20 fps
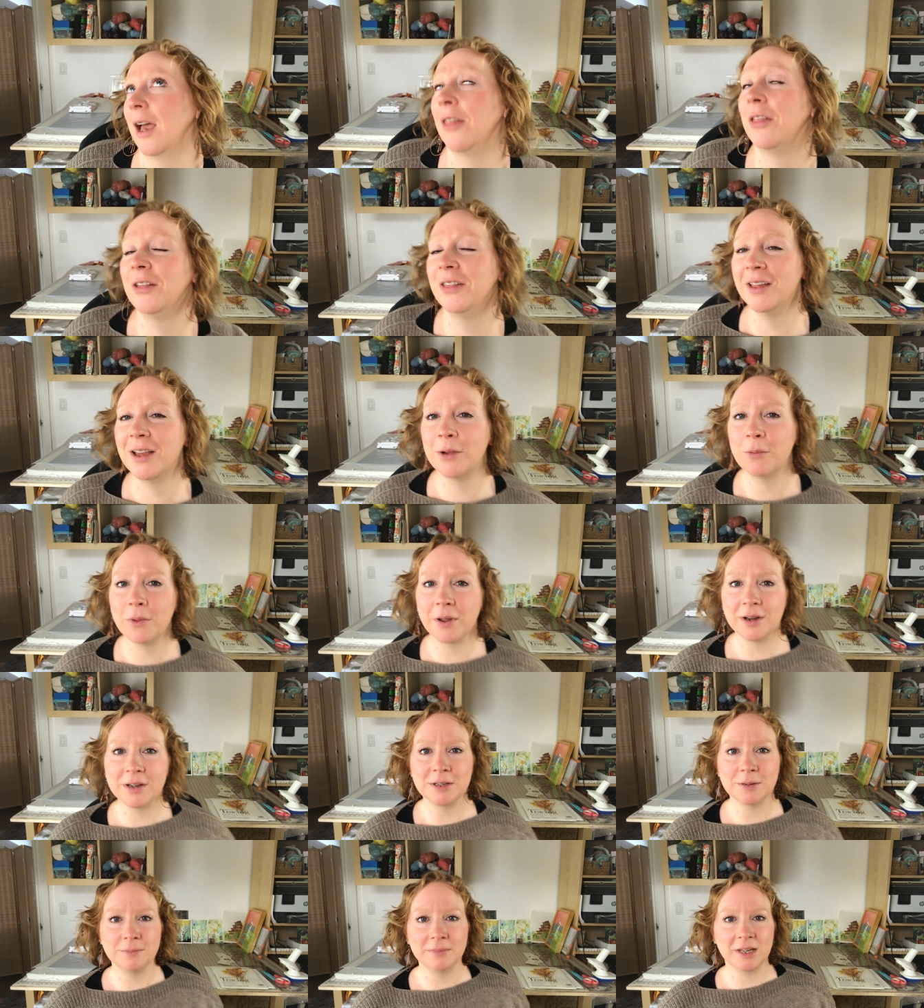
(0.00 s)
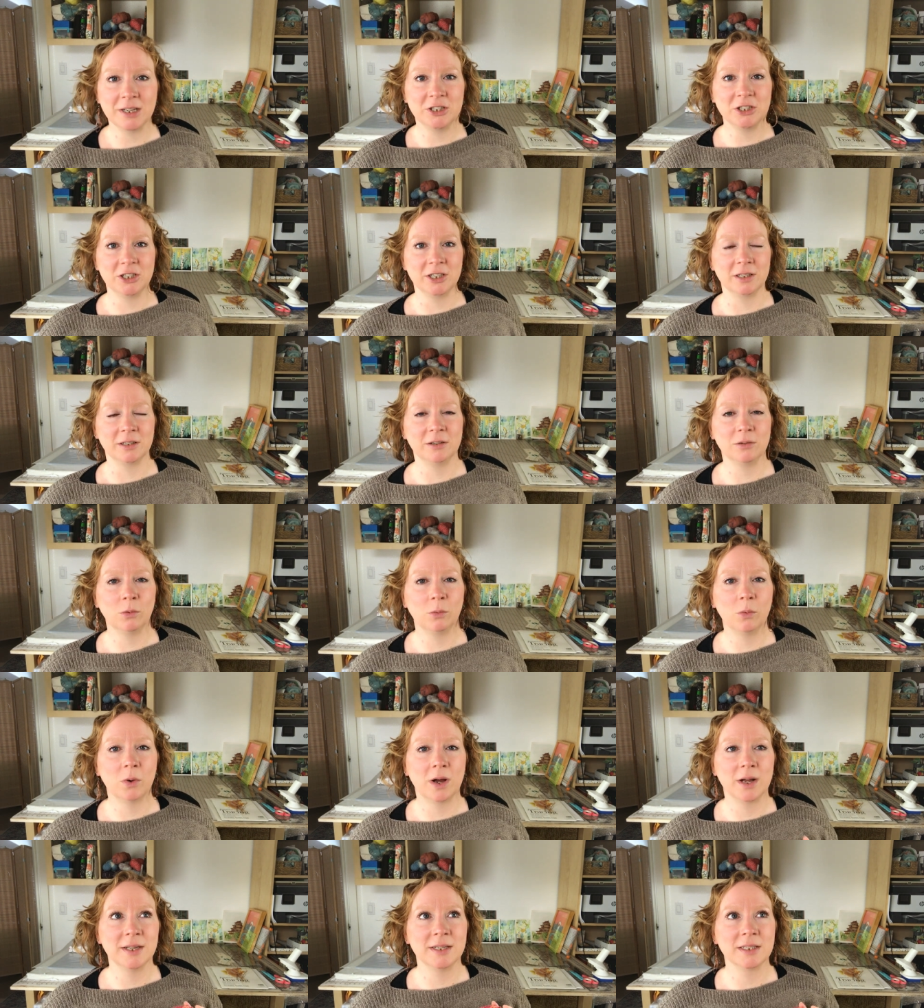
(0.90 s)
other thing I wanted to mention
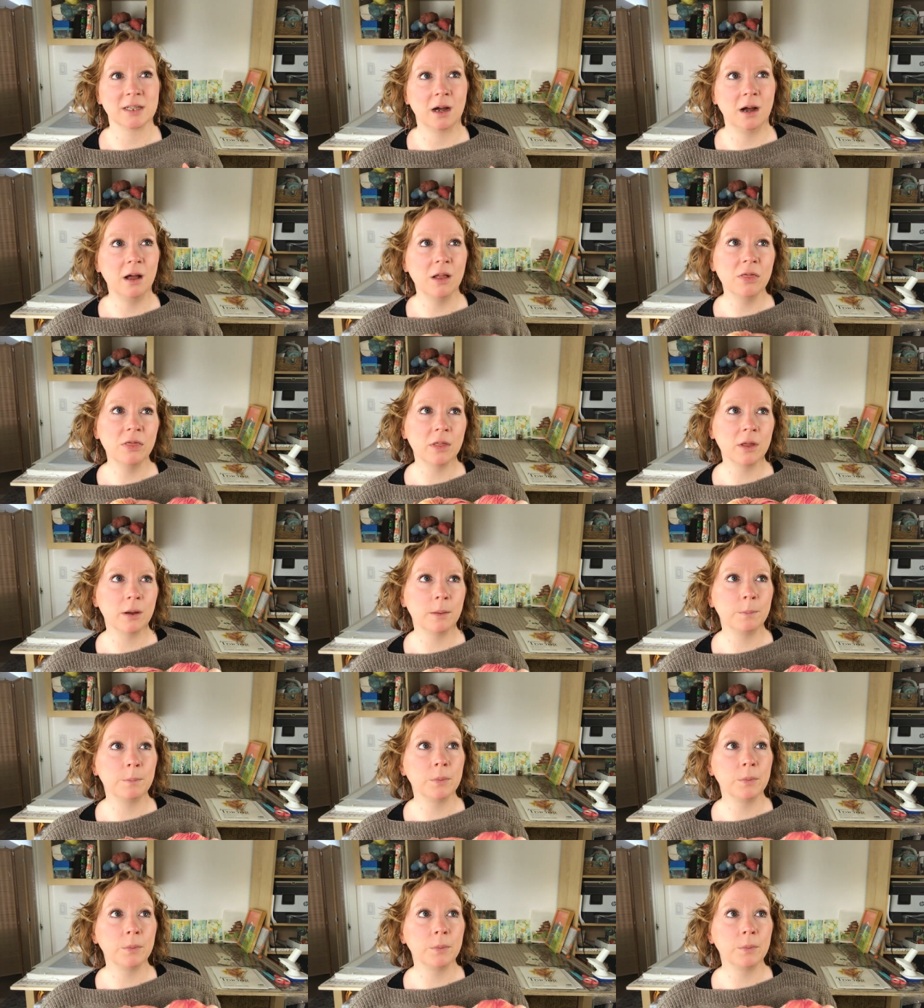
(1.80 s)
was on the